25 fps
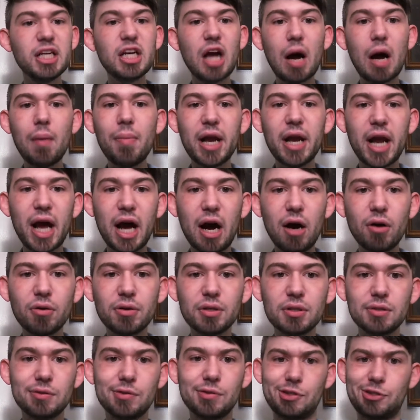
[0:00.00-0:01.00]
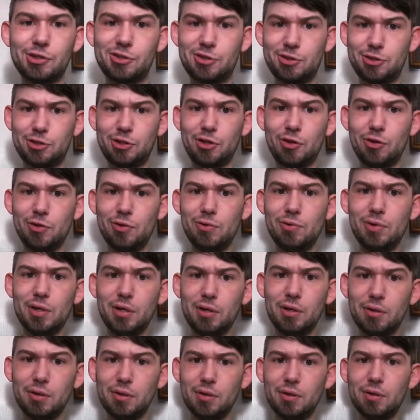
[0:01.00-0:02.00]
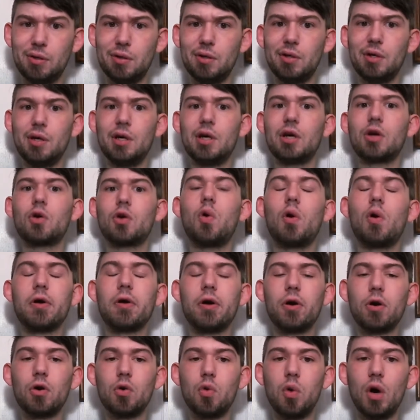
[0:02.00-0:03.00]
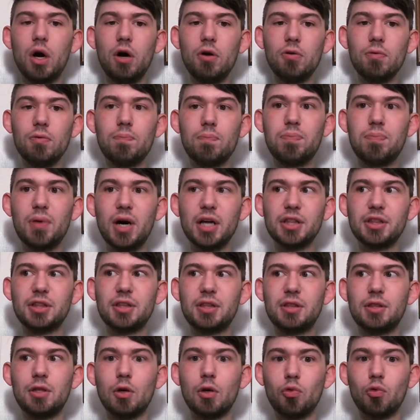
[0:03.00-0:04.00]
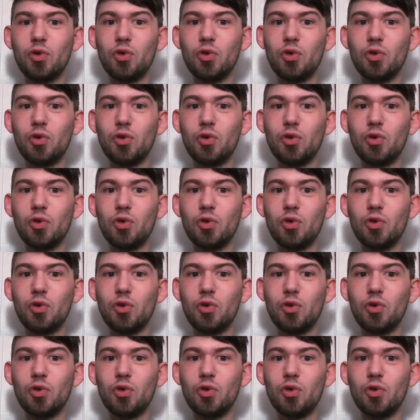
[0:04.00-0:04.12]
be coming out soon, quote unquote, but the